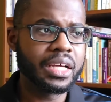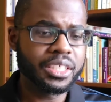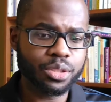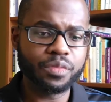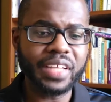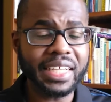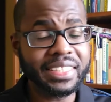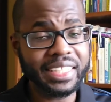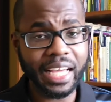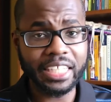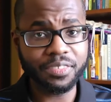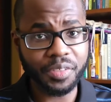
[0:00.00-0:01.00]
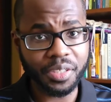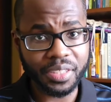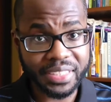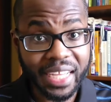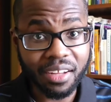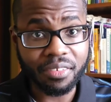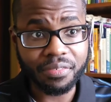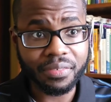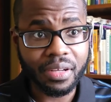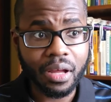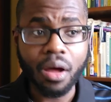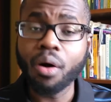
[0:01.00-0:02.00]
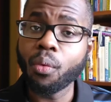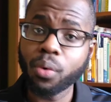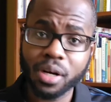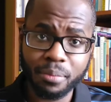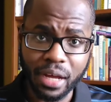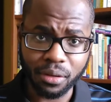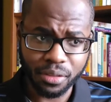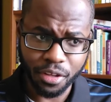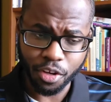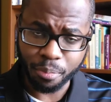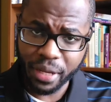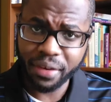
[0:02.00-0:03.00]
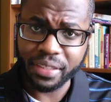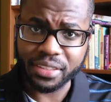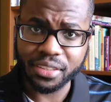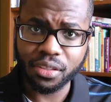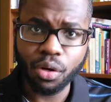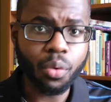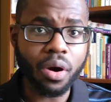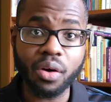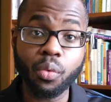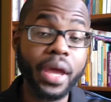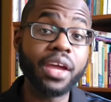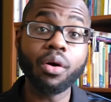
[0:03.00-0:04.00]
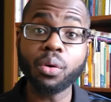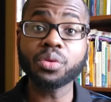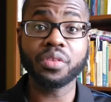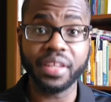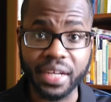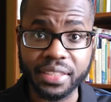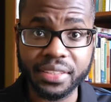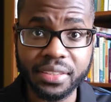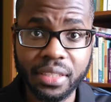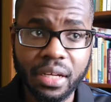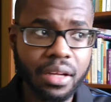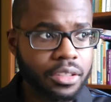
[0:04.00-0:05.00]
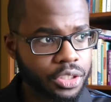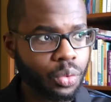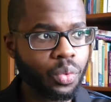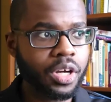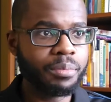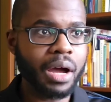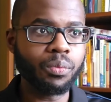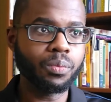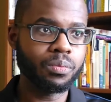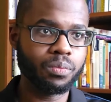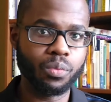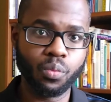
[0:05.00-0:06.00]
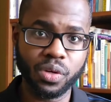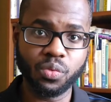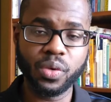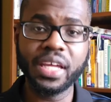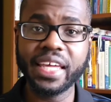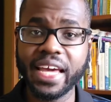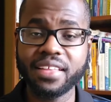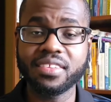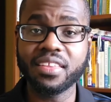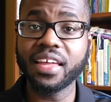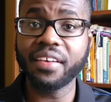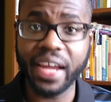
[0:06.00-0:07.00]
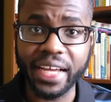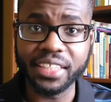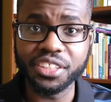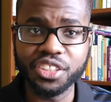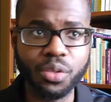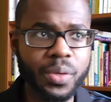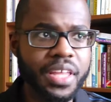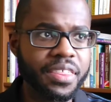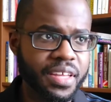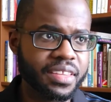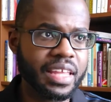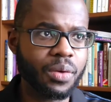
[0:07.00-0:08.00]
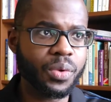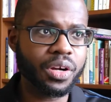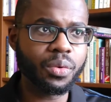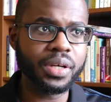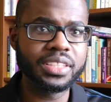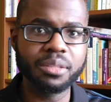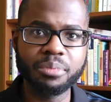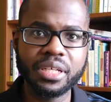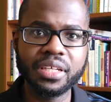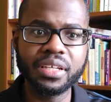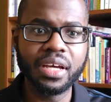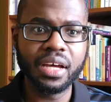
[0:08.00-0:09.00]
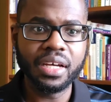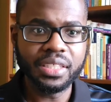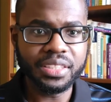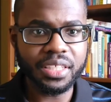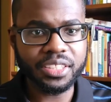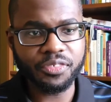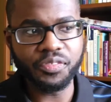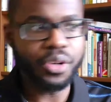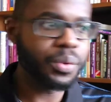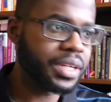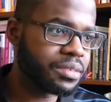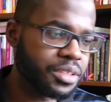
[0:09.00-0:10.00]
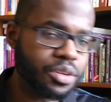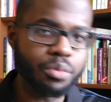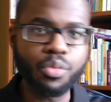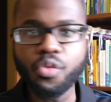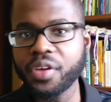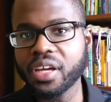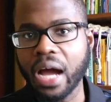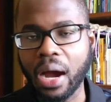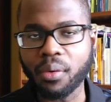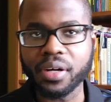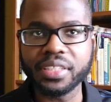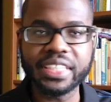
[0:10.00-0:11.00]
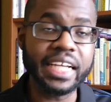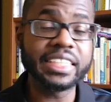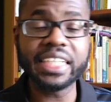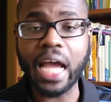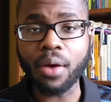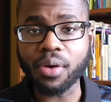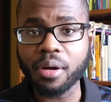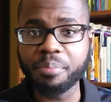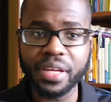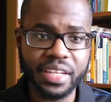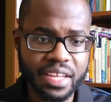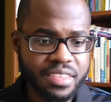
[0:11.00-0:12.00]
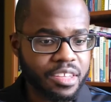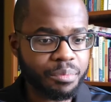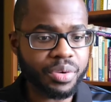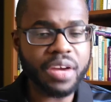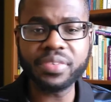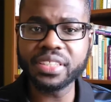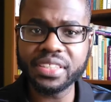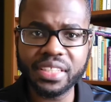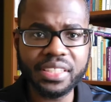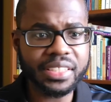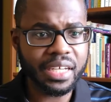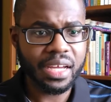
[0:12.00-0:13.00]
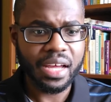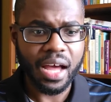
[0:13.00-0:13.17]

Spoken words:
So if that's the case for yourself, what about your parents who are way older than us? So what about when we get to their age? Do we think that we're going to be just fluid, changing our opinions and preferences